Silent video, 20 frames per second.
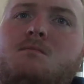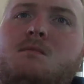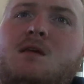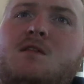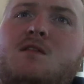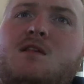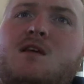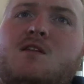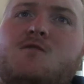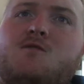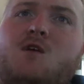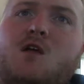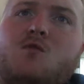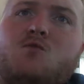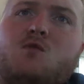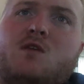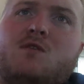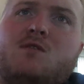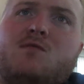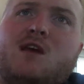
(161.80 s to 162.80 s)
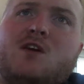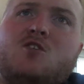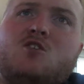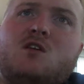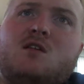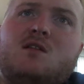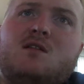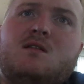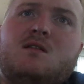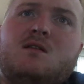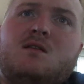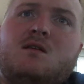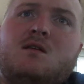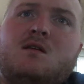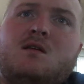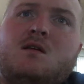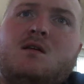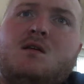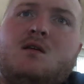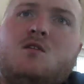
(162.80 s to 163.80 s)
Mislex Falls Reservation.
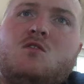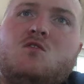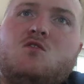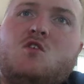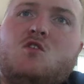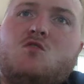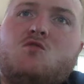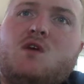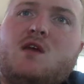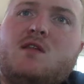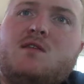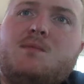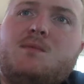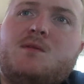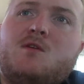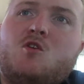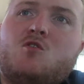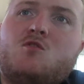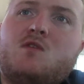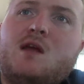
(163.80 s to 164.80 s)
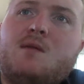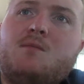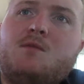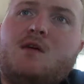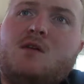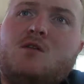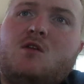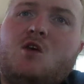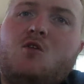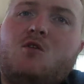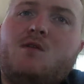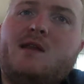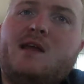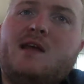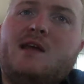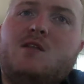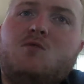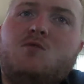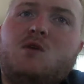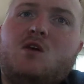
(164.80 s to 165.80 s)
So trust and protect time, we're on the area
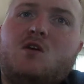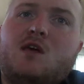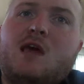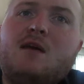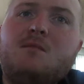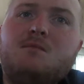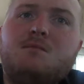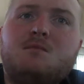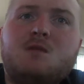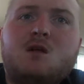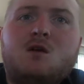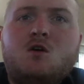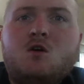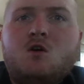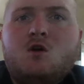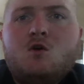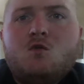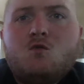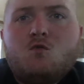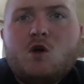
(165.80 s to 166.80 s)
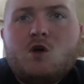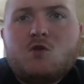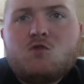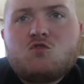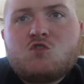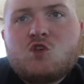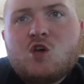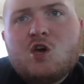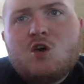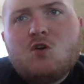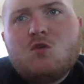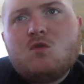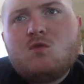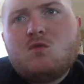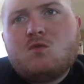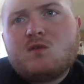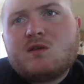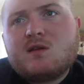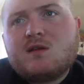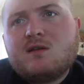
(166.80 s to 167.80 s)
93, okay? Route 2, a
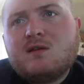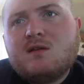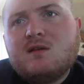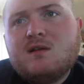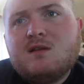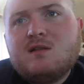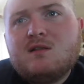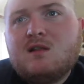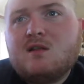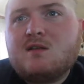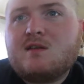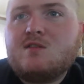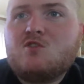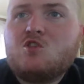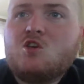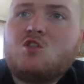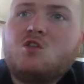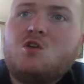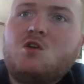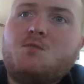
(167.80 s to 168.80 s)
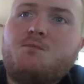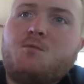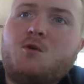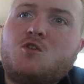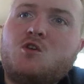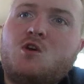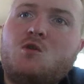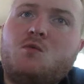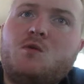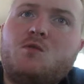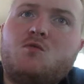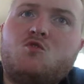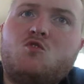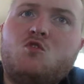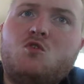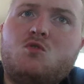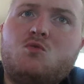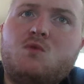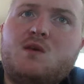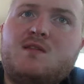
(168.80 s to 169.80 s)
little congested approach here with
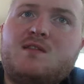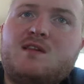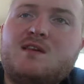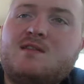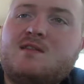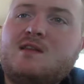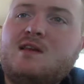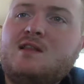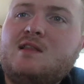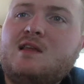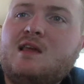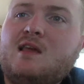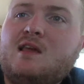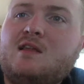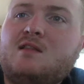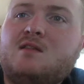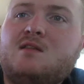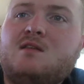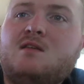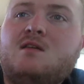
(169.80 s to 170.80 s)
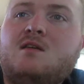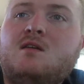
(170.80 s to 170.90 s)
2316 in